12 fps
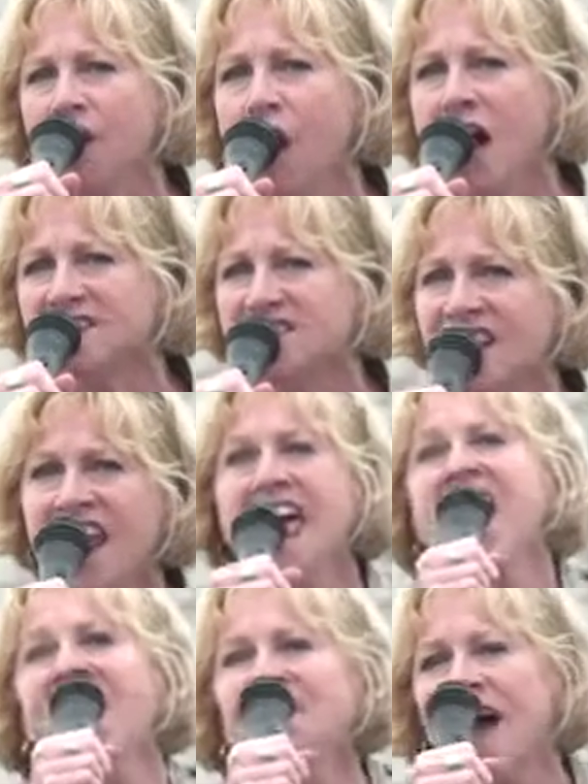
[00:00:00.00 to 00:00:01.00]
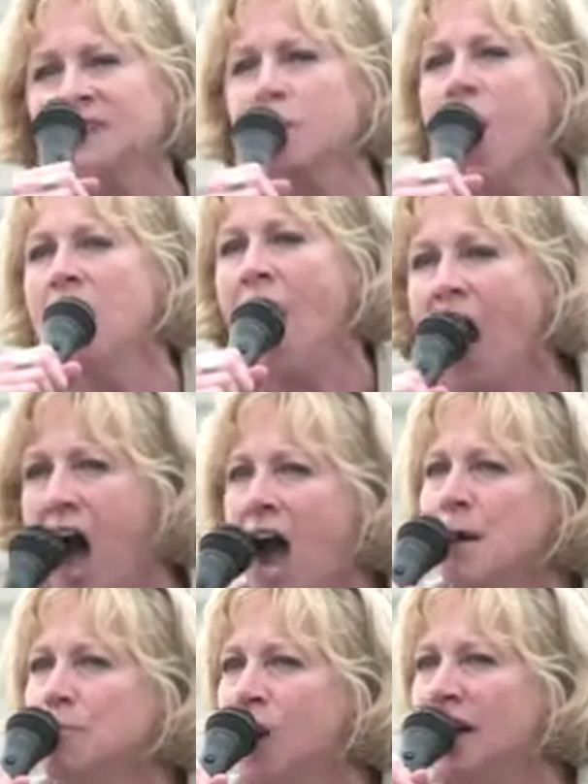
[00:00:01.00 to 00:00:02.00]
Glosson, and that's why
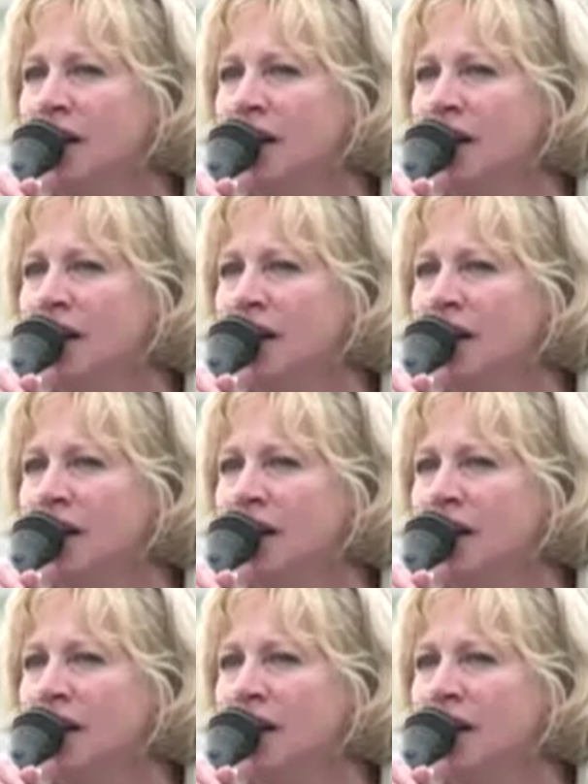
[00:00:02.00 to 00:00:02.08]
I'm